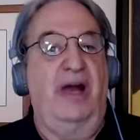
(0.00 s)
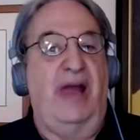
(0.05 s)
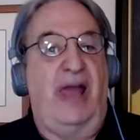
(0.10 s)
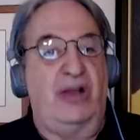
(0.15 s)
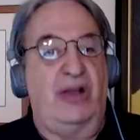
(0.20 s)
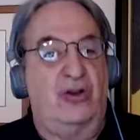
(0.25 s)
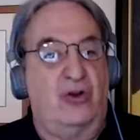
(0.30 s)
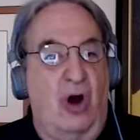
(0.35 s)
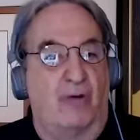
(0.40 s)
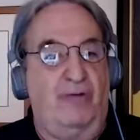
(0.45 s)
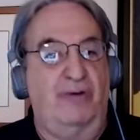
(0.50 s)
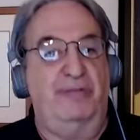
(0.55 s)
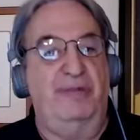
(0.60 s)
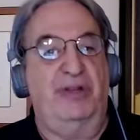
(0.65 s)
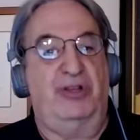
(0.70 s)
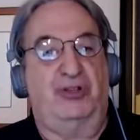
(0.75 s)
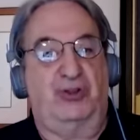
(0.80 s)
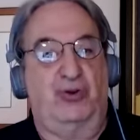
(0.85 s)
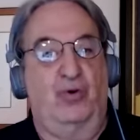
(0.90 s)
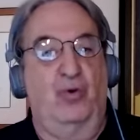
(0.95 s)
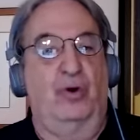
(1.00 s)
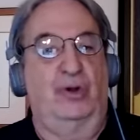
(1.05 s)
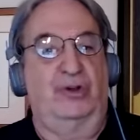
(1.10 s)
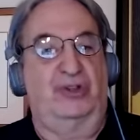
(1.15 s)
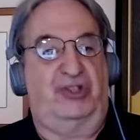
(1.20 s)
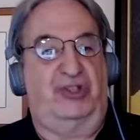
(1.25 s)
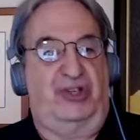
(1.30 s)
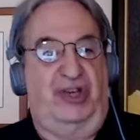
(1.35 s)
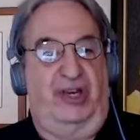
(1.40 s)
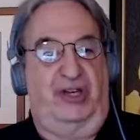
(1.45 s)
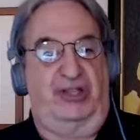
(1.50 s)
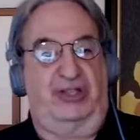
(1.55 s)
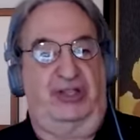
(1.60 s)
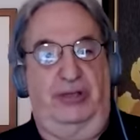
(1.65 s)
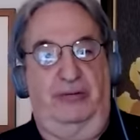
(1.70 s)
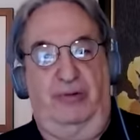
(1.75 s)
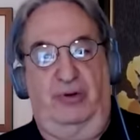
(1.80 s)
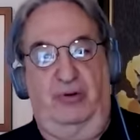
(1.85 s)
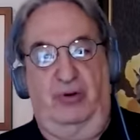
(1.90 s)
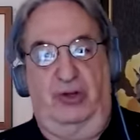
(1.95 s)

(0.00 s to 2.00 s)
a government school system,